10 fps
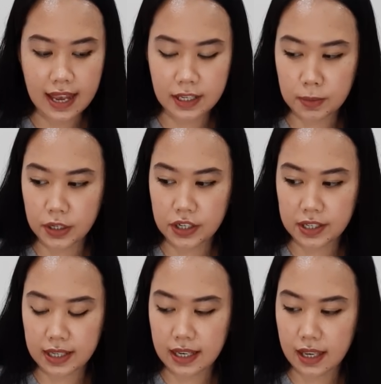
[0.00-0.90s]
as much
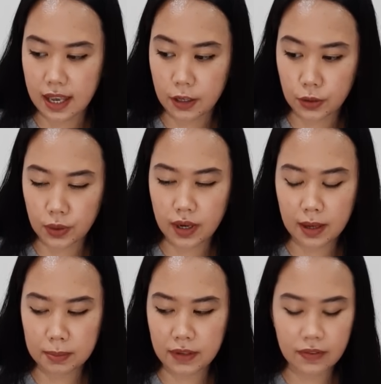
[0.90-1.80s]
as they can to
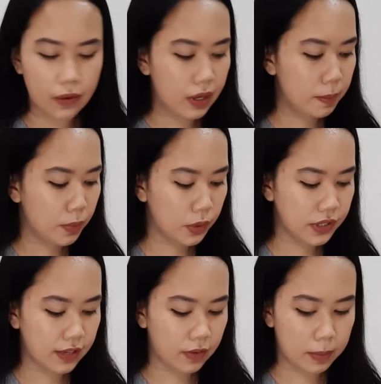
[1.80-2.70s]
not be very
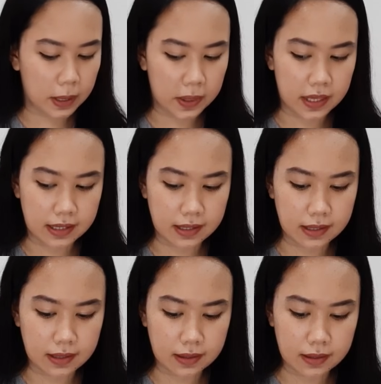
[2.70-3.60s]
impulsive about
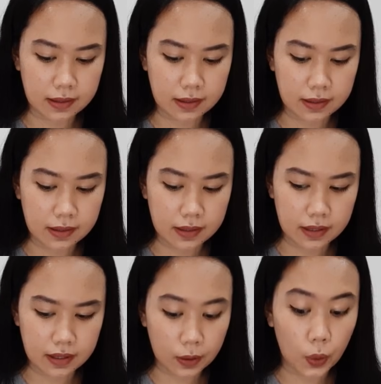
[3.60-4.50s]
this.
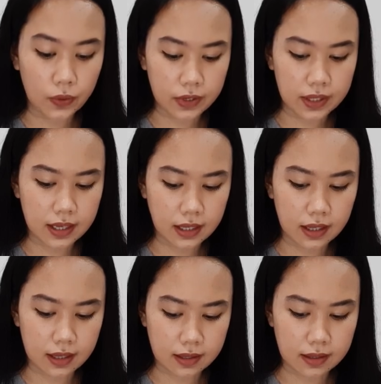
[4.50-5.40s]
They're
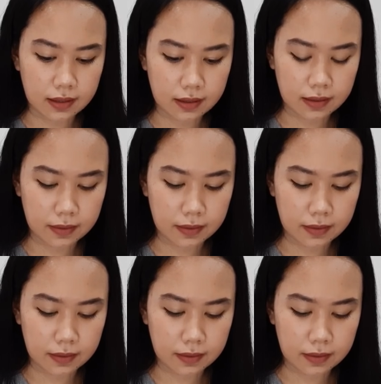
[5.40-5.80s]
overthinking this.